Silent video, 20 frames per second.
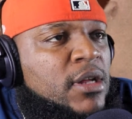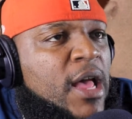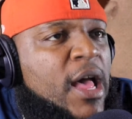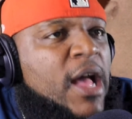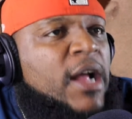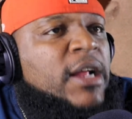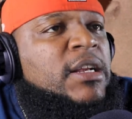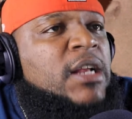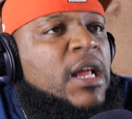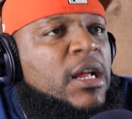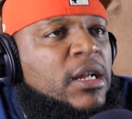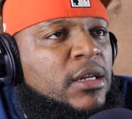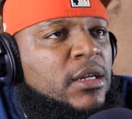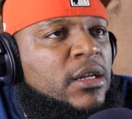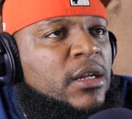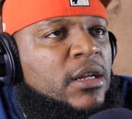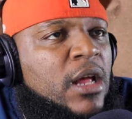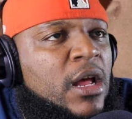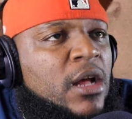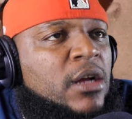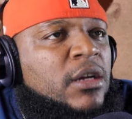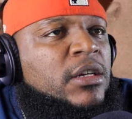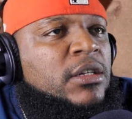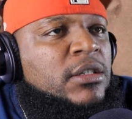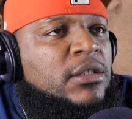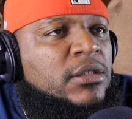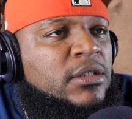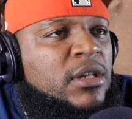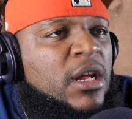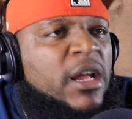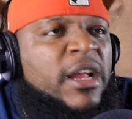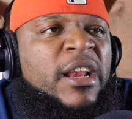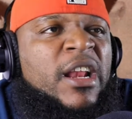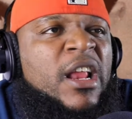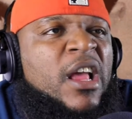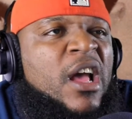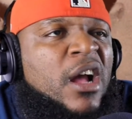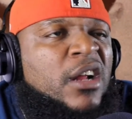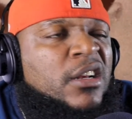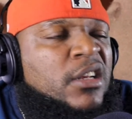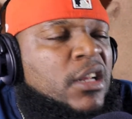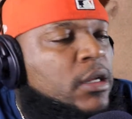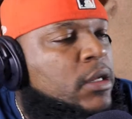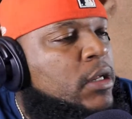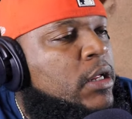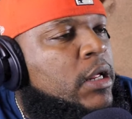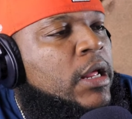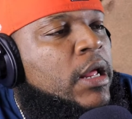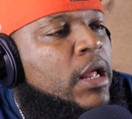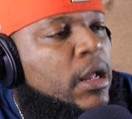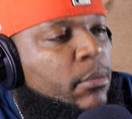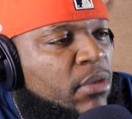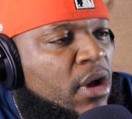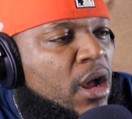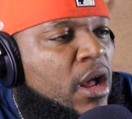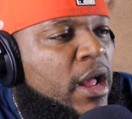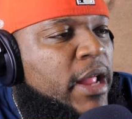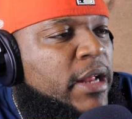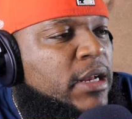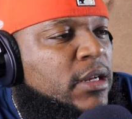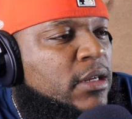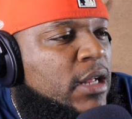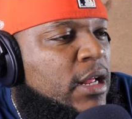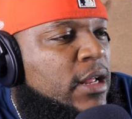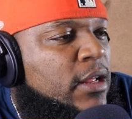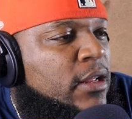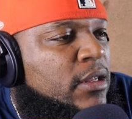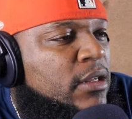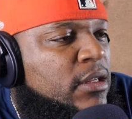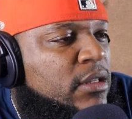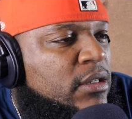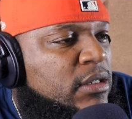Anka? I ain't an Akna. Paul Anka, huh?